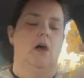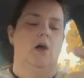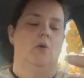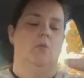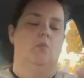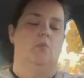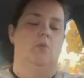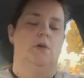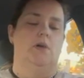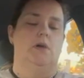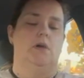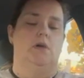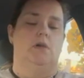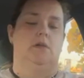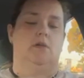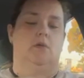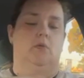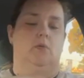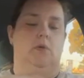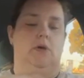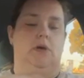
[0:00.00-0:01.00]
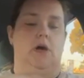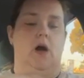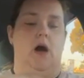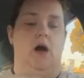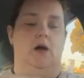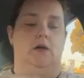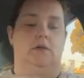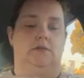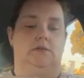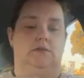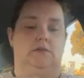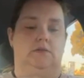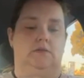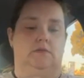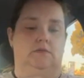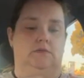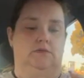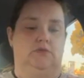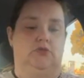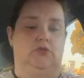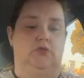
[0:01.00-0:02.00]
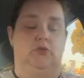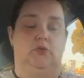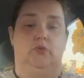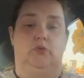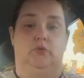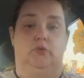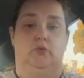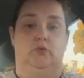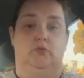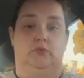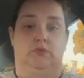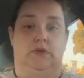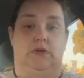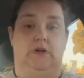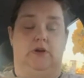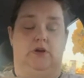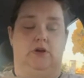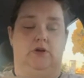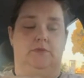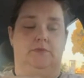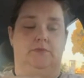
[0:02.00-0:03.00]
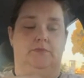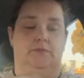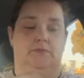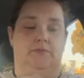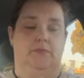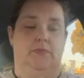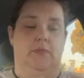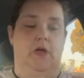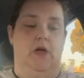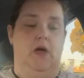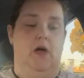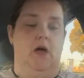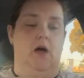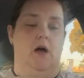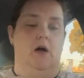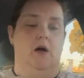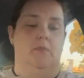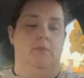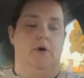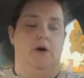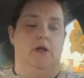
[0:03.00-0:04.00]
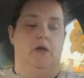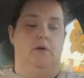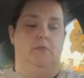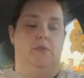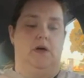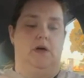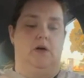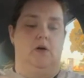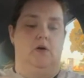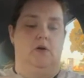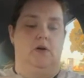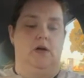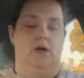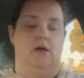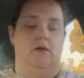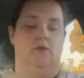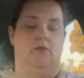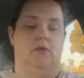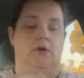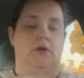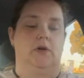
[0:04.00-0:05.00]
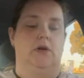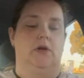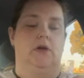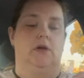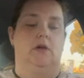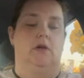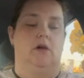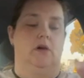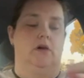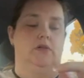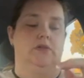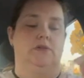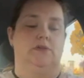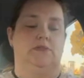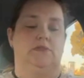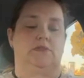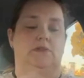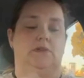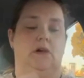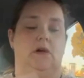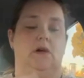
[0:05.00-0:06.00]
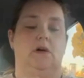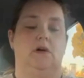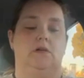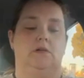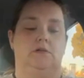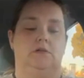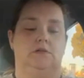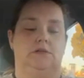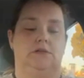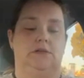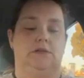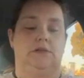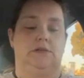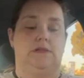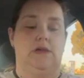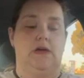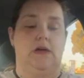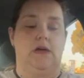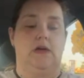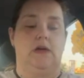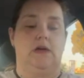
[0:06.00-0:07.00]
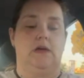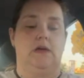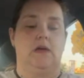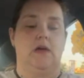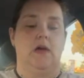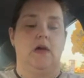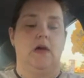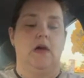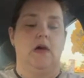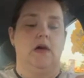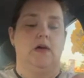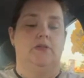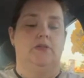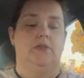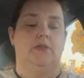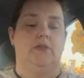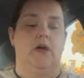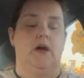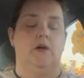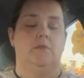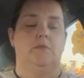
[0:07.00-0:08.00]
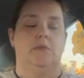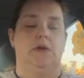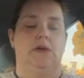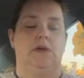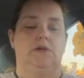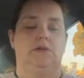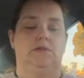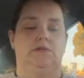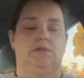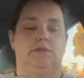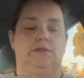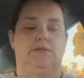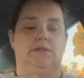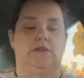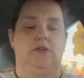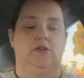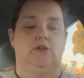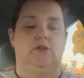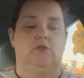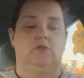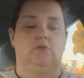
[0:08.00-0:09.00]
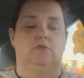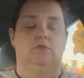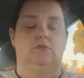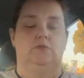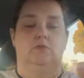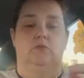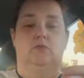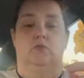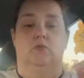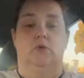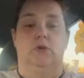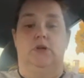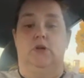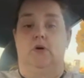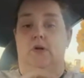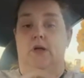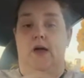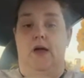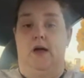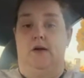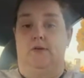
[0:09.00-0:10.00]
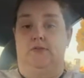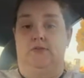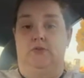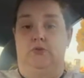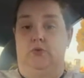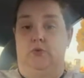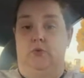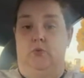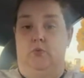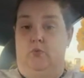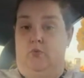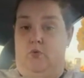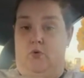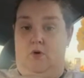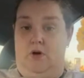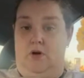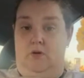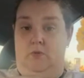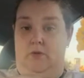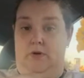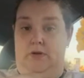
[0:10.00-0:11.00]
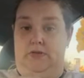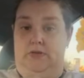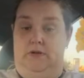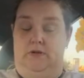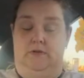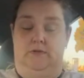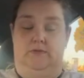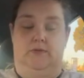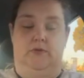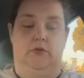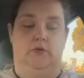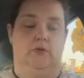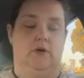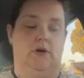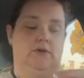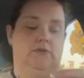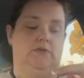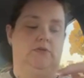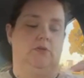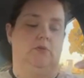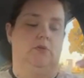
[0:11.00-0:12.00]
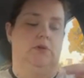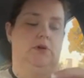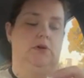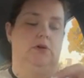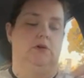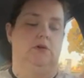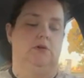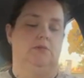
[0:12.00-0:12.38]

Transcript: when we got to dinner. But I'm like, okay, if we can get all this done today, then that means, you know, we don't have to worry with it for the rest of the week.